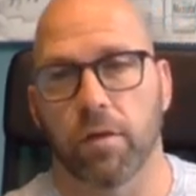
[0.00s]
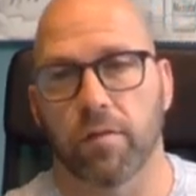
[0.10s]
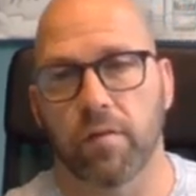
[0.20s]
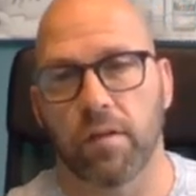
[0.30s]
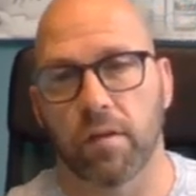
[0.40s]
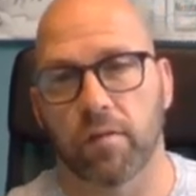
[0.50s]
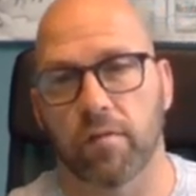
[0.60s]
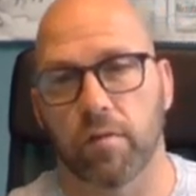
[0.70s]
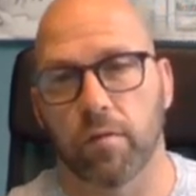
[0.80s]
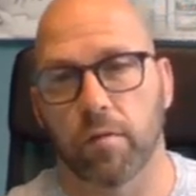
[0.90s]
You're going to see
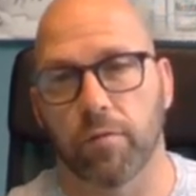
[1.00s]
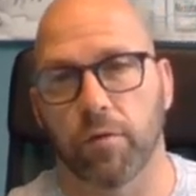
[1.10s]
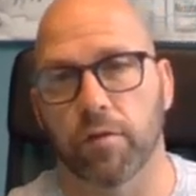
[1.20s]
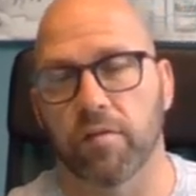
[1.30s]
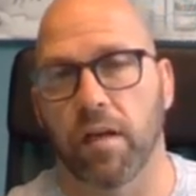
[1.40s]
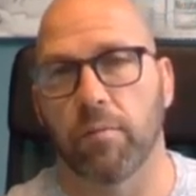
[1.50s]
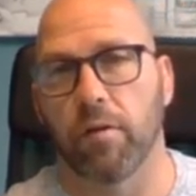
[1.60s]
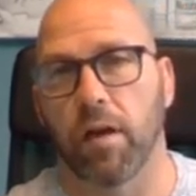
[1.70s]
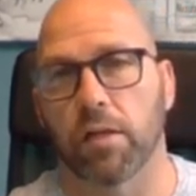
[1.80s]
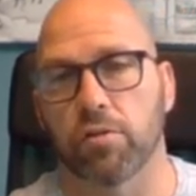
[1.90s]
this the first
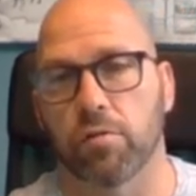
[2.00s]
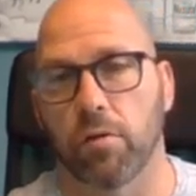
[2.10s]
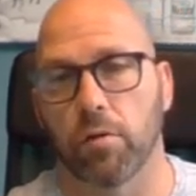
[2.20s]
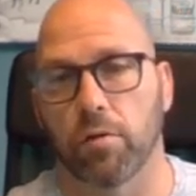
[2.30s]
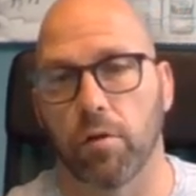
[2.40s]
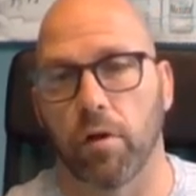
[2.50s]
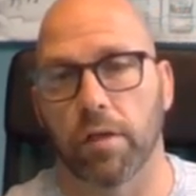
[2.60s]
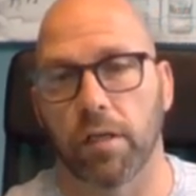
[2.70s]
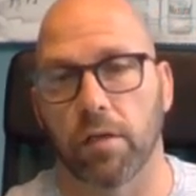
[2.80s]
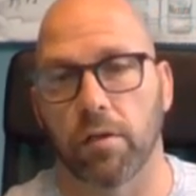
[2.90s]
time they're actually
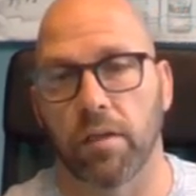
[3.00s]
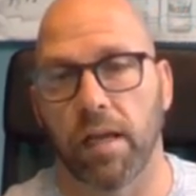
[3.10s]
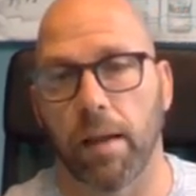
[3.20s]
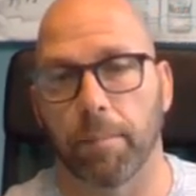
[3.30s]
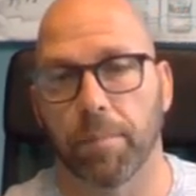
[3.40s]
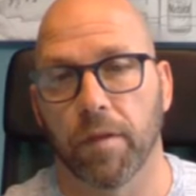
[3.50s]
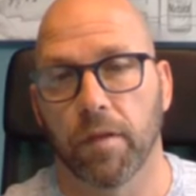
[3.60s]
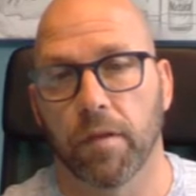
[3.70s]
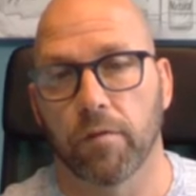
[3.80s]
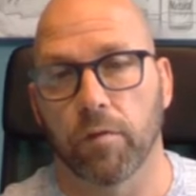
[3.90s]
logging in on the app.
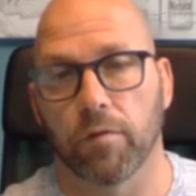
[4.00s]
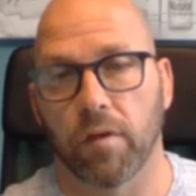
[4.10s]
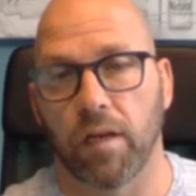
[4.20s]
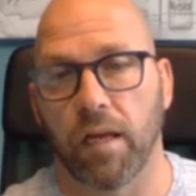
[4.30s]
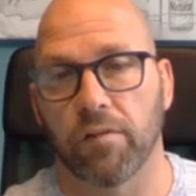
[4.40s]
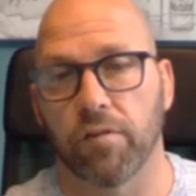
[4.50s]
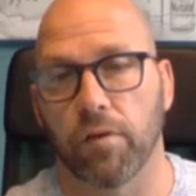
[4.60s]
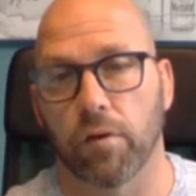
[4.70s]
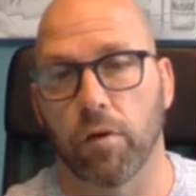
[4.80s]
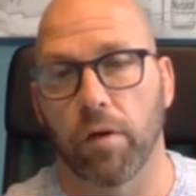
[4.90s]
So it's going to
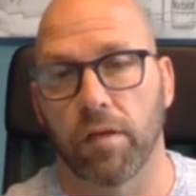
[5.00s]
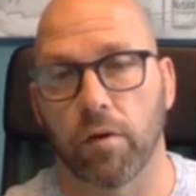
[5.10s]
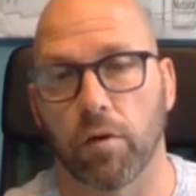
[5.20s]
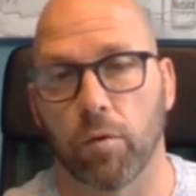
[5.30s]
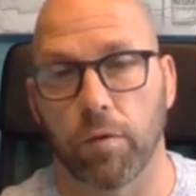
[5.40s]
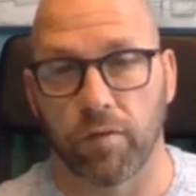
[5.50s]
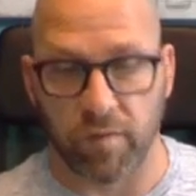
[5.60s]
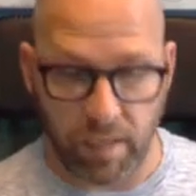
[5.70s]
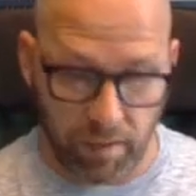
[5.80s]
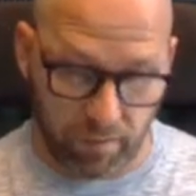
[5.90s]
ask you to go ahead and go
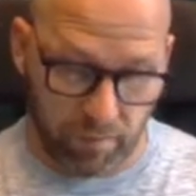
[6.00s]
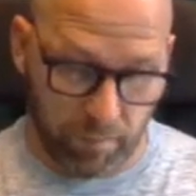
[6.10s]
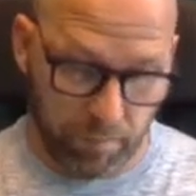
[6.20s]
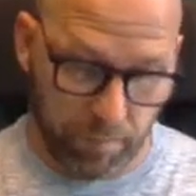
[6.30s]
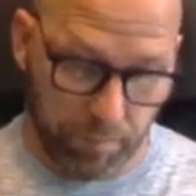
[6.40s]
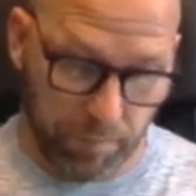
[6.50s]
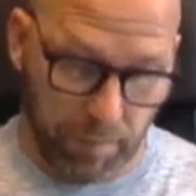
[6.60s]
into settings.